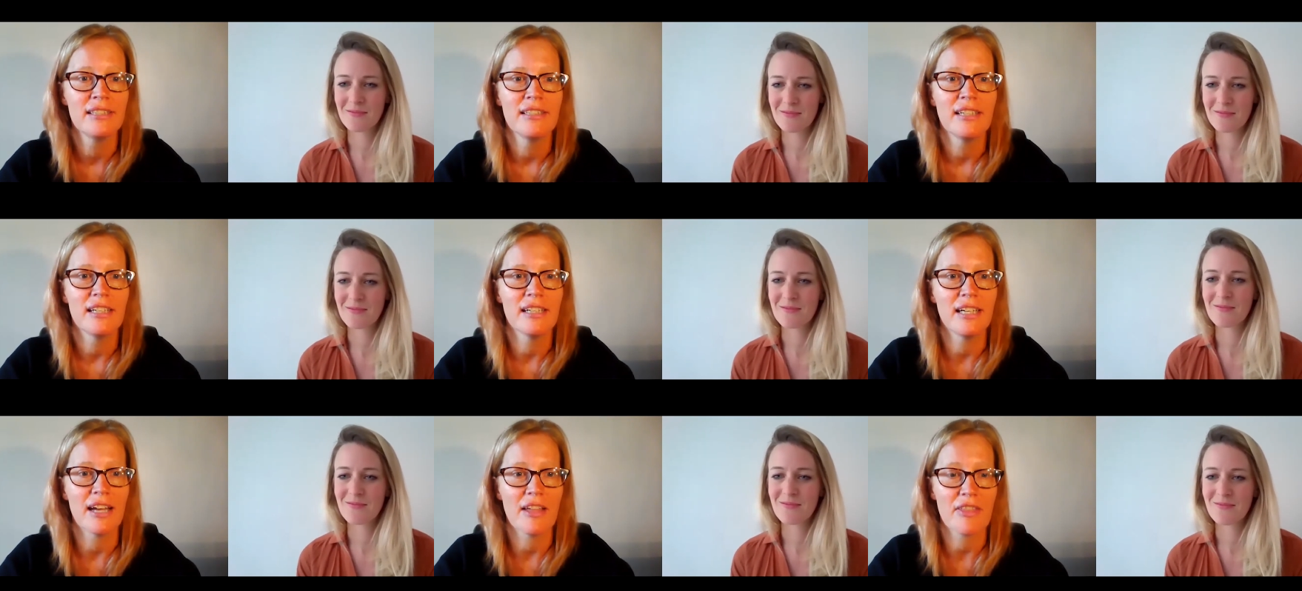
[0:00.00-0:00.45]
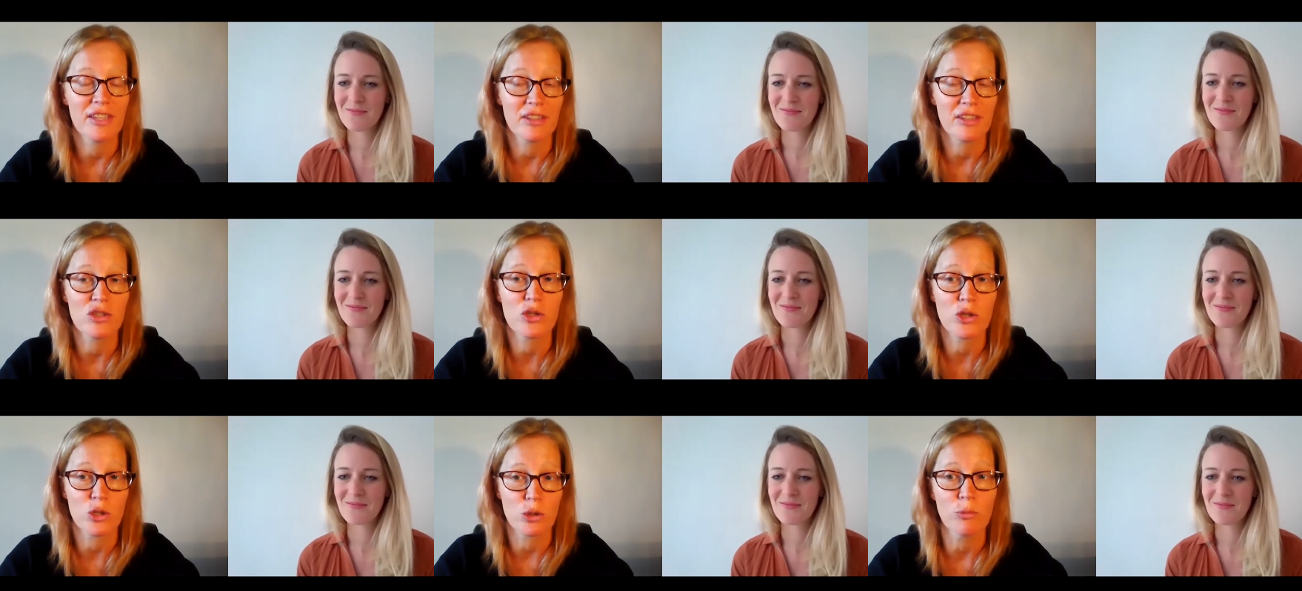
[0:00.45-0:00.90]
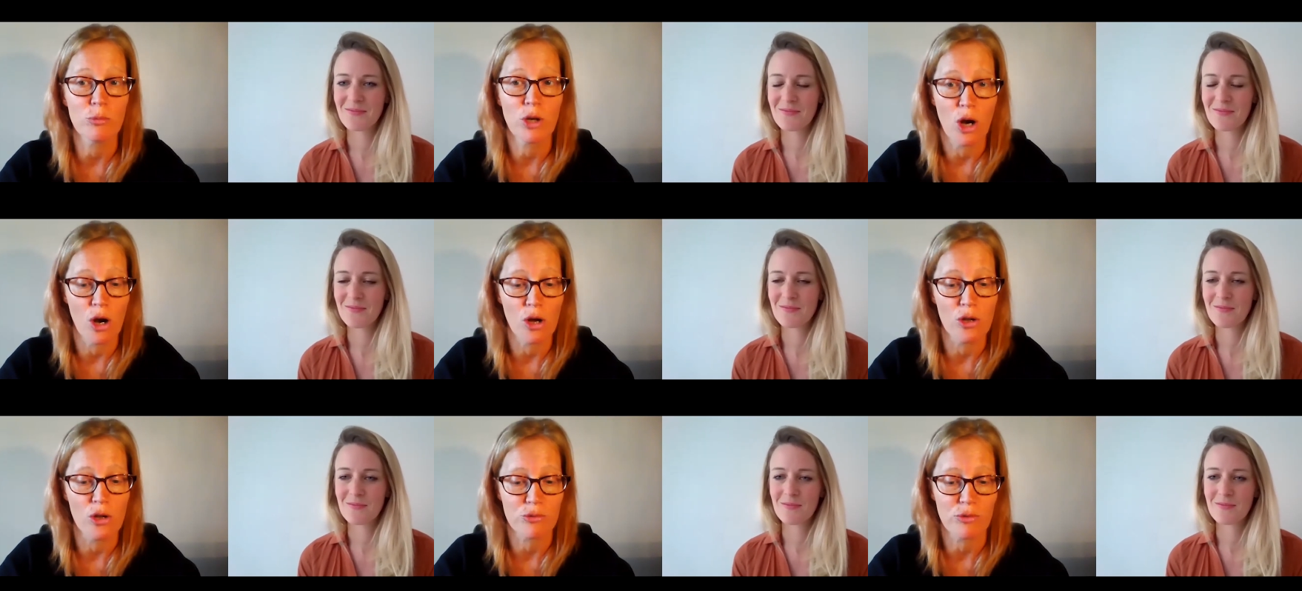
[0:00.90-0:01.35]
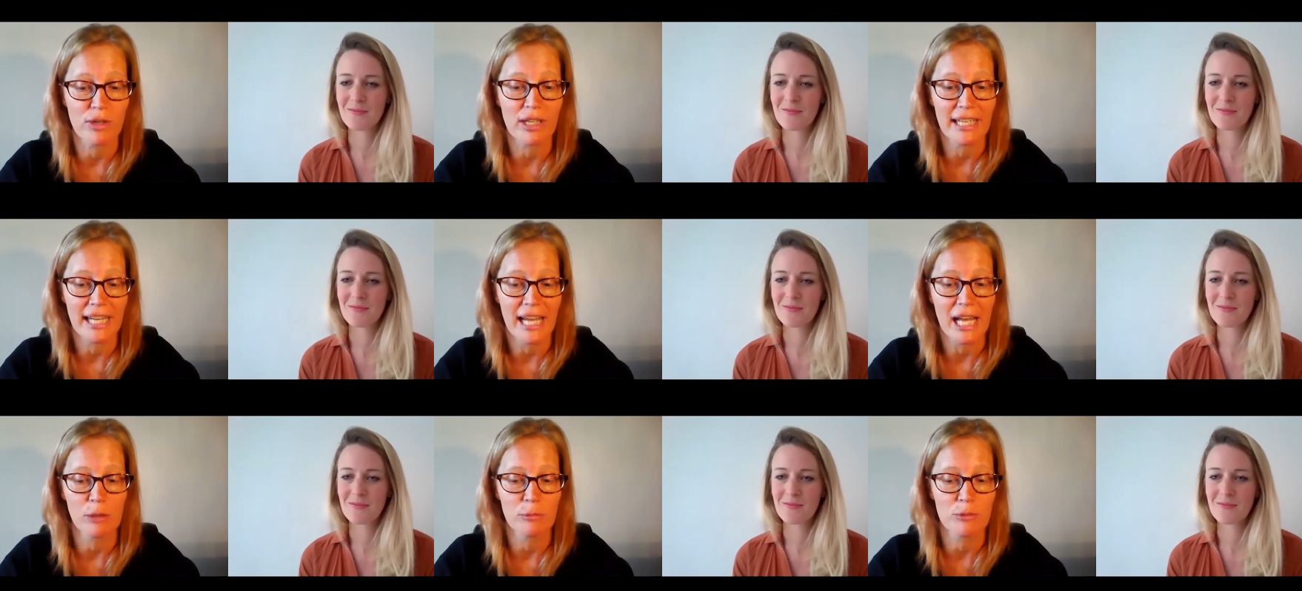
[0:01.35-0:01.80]
Speaker 1: Uh, I think the Zoom calls really
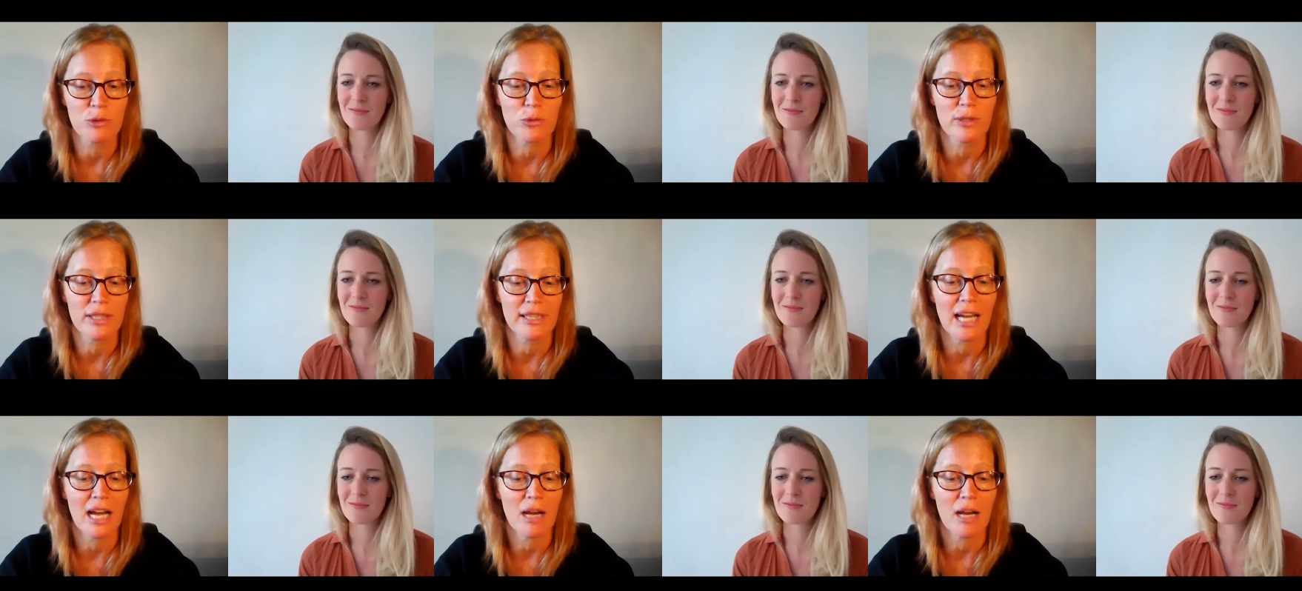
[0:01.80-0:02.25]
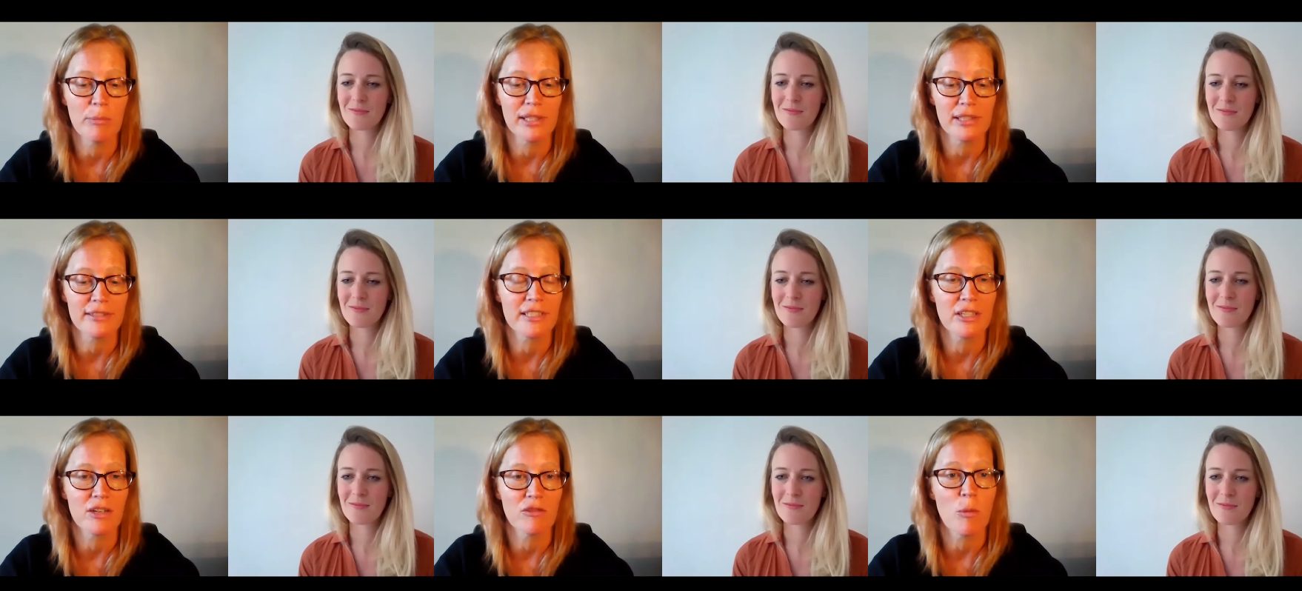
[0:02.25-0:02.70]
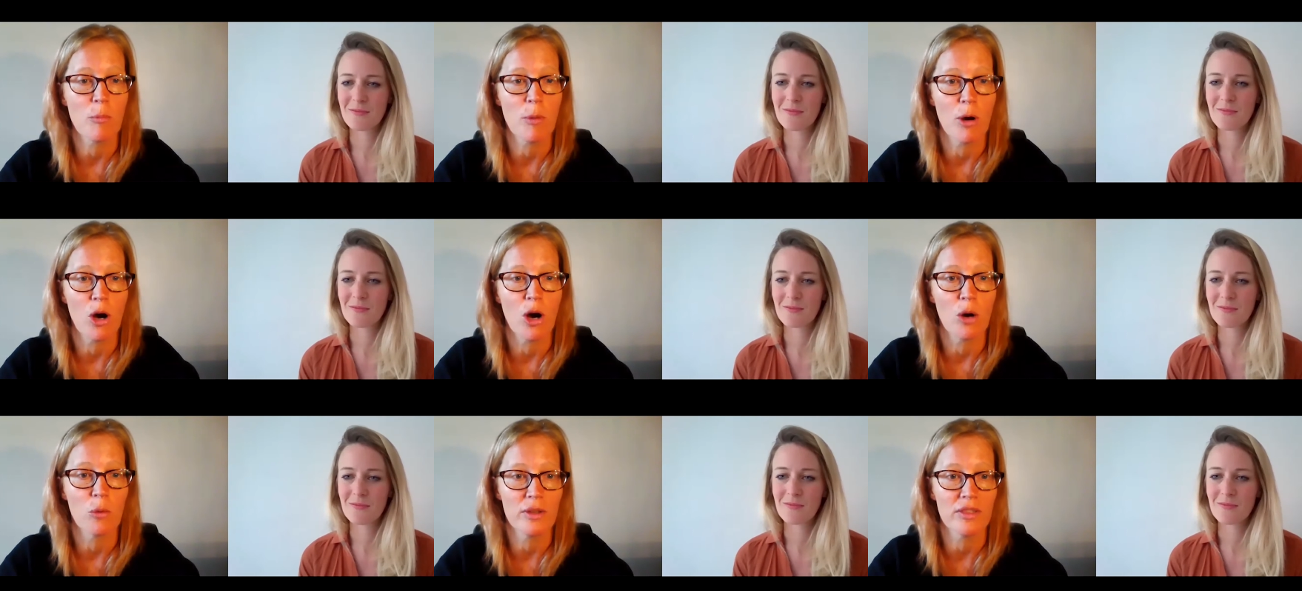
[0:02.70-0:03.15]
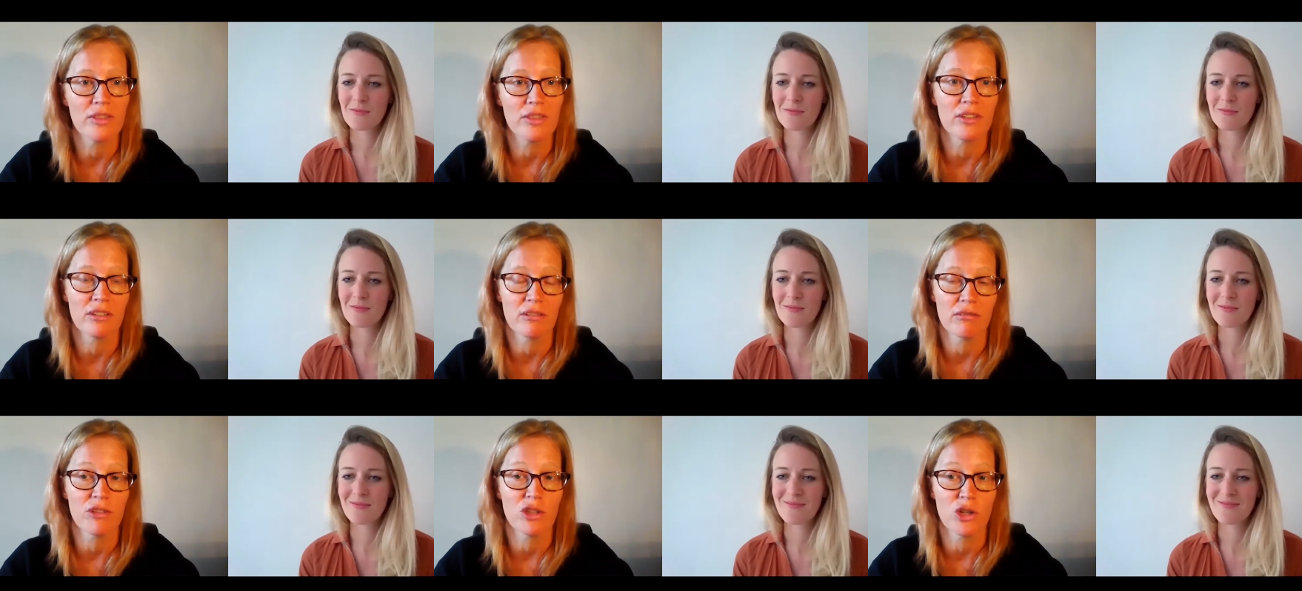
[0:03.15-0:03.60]
helped with that, building a rapport with the,
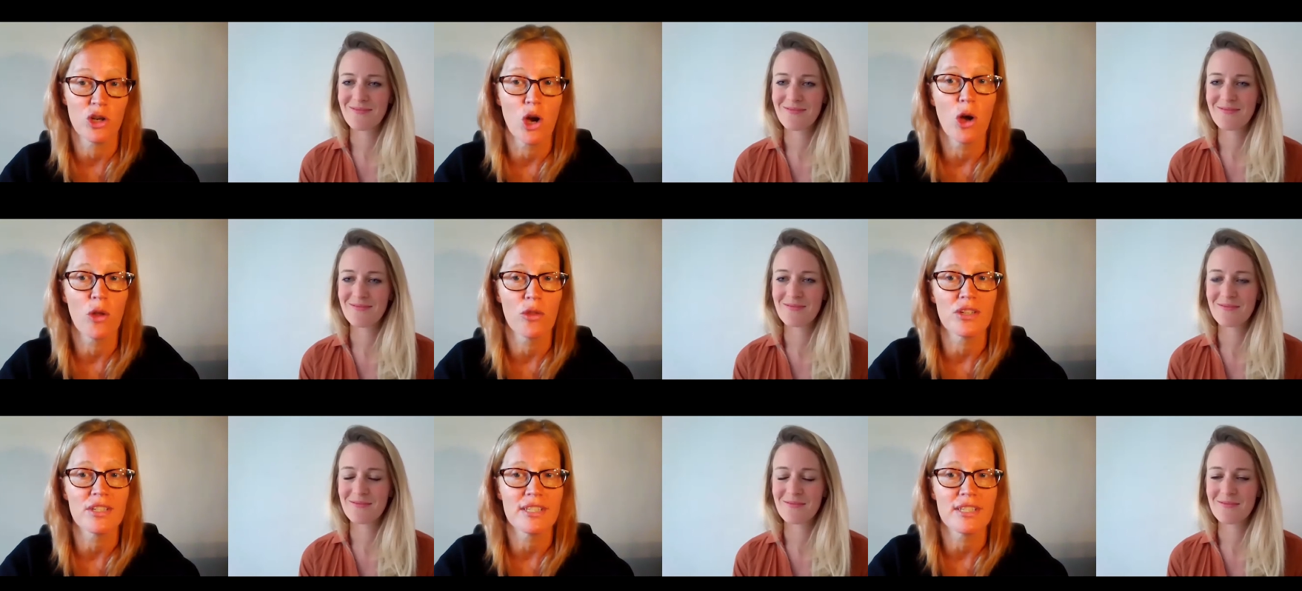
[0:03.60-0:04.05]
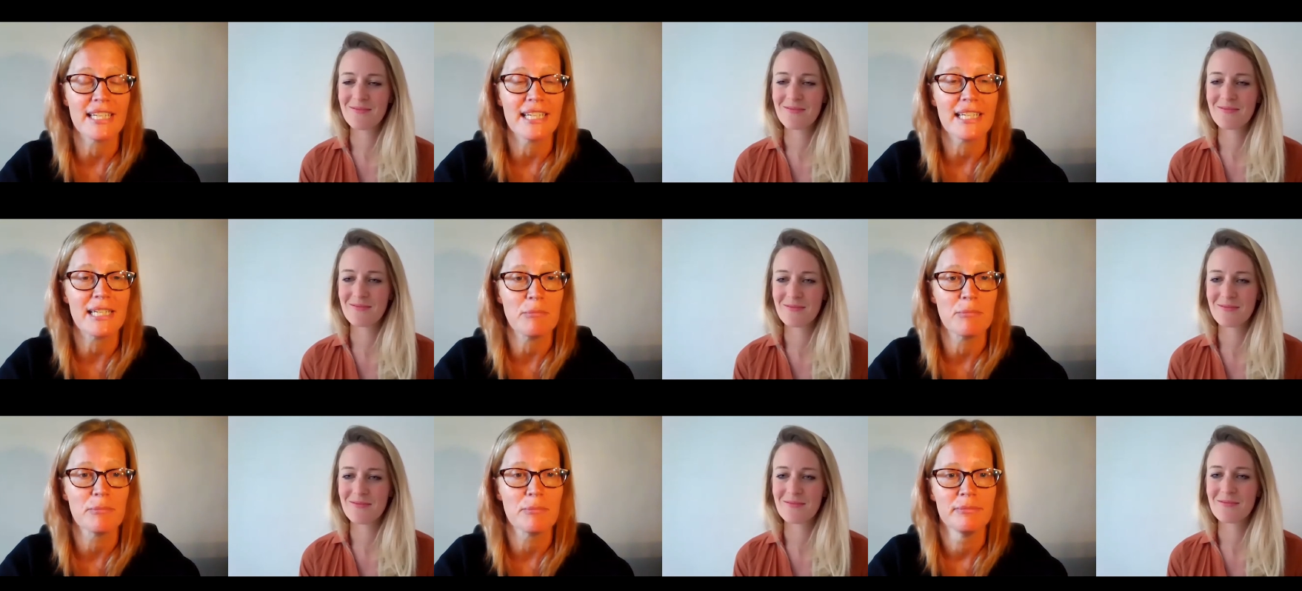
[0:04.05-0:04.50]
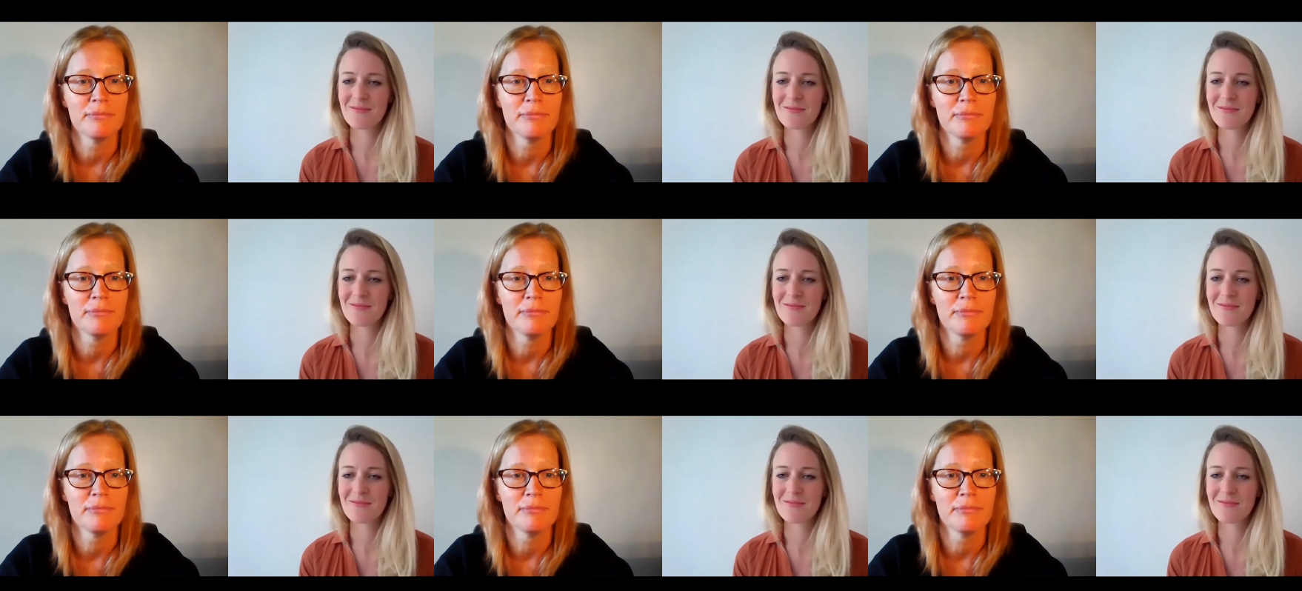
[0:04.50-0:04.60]
the Northern team.